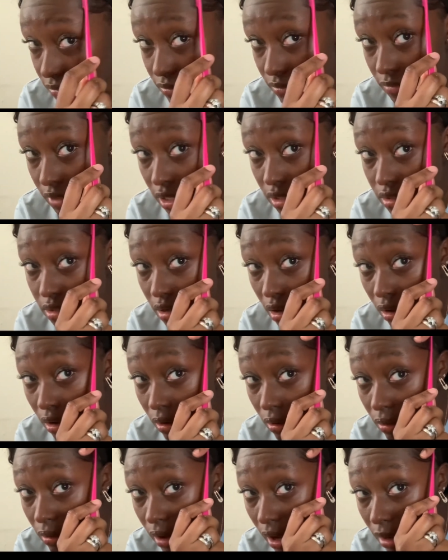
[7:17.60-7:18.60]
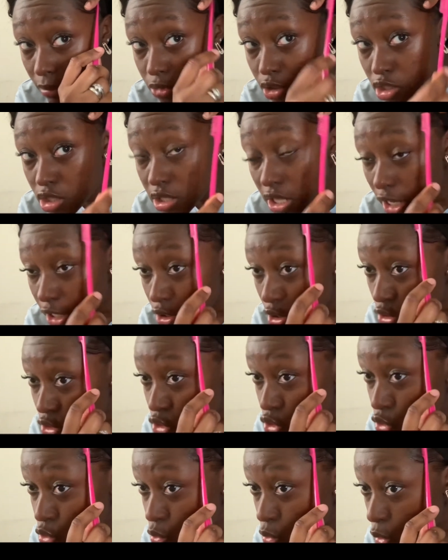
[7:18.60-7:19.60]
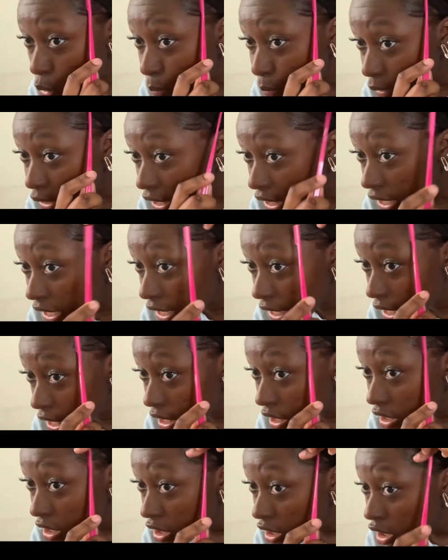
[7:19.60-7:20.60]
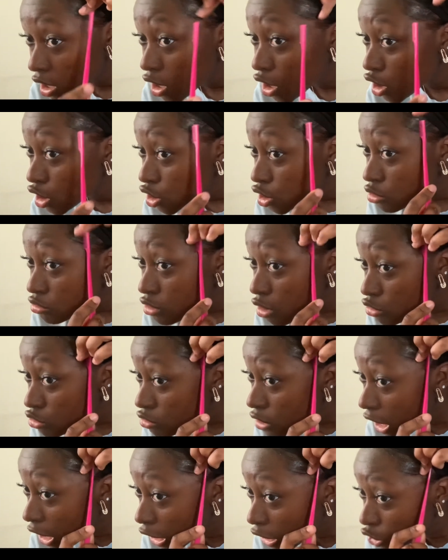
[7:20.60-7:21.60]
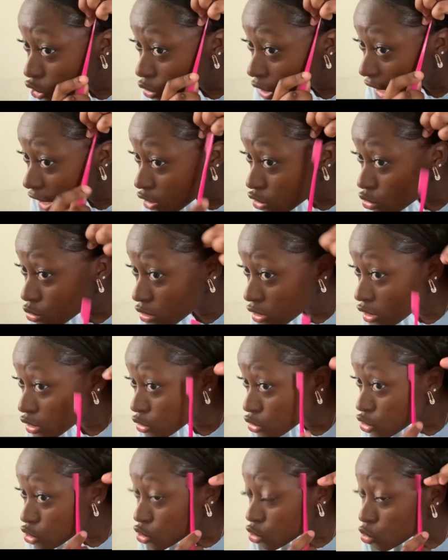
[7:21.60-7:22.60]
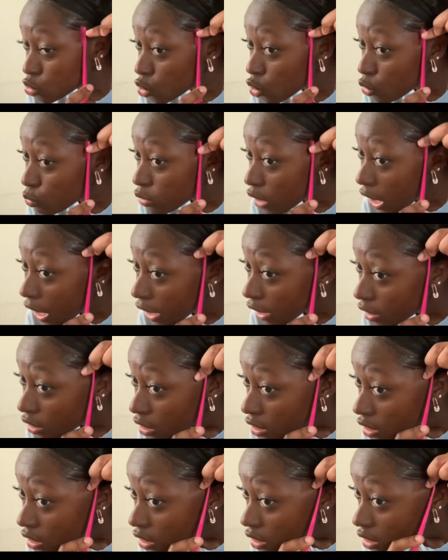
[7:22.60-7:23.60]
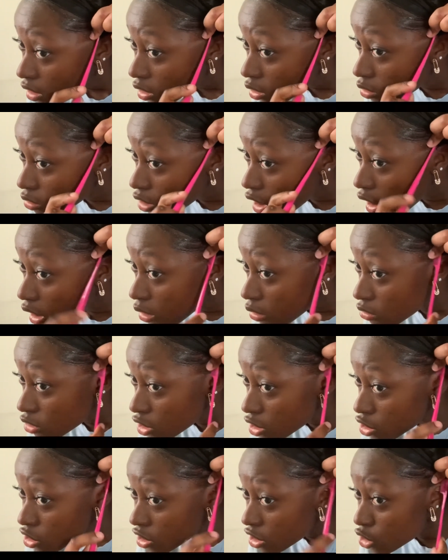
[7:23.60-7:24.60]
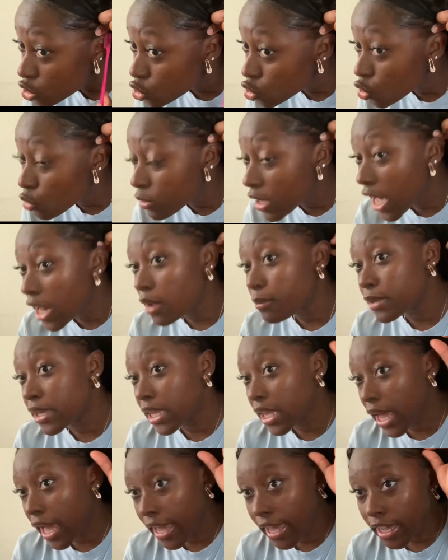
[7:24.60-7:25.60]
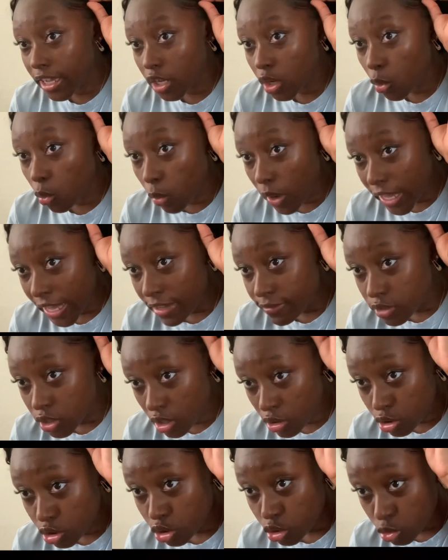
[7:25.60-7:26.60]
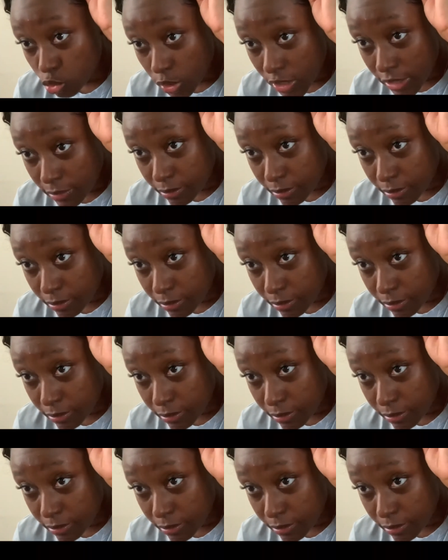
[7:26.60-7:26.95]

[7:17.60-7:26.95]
So I'm just like swooping. You know, you gotta do a little swoop, like, you know, your swoop gotta be like waves on shrimp.